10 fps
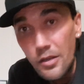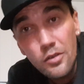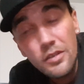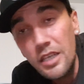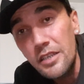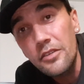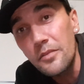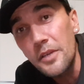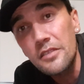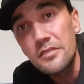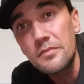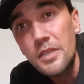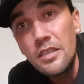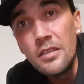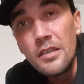All they care about is
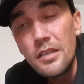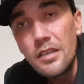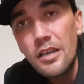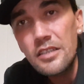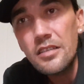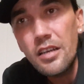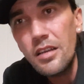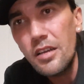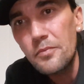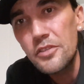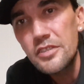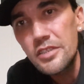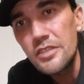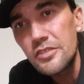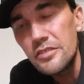me. I
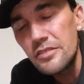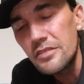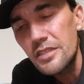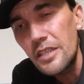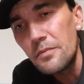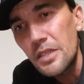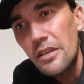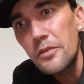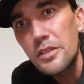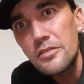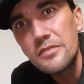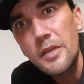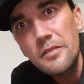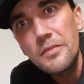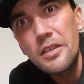appreciate you. You just keep me going. You just
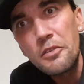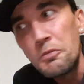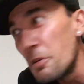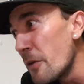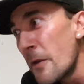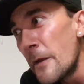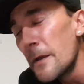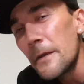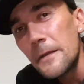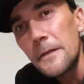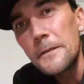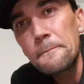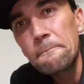make me know, you know.